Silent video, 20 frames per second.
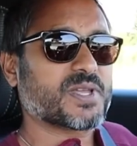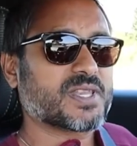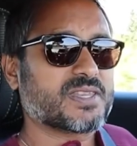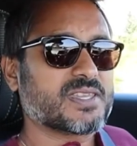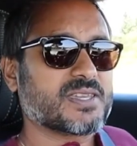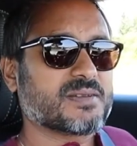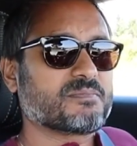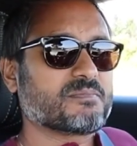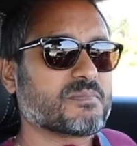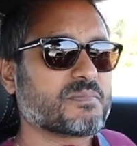and
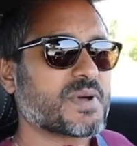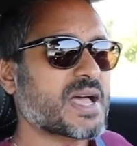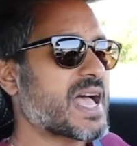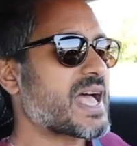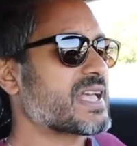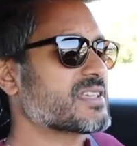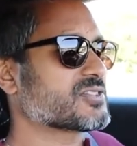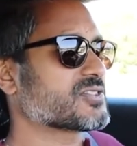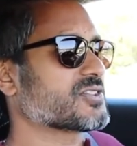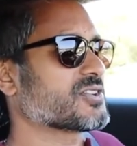the
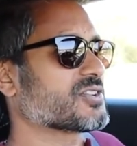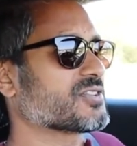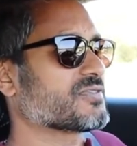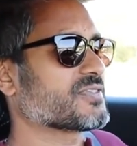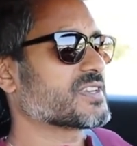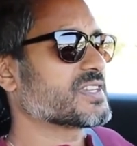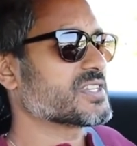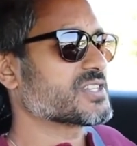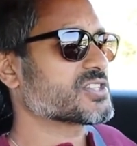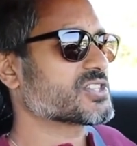ambassador
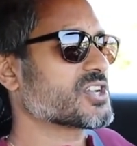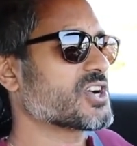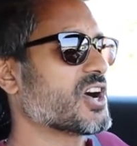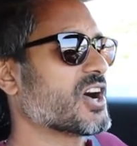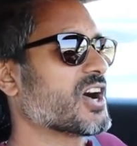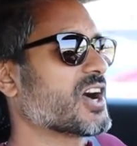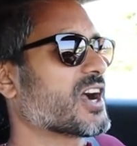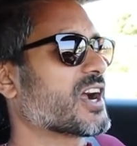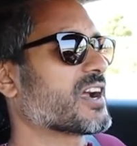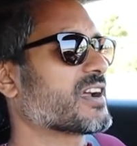for this
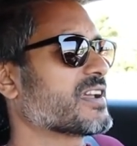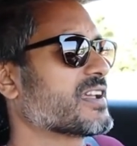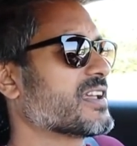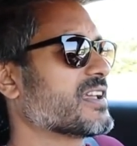car,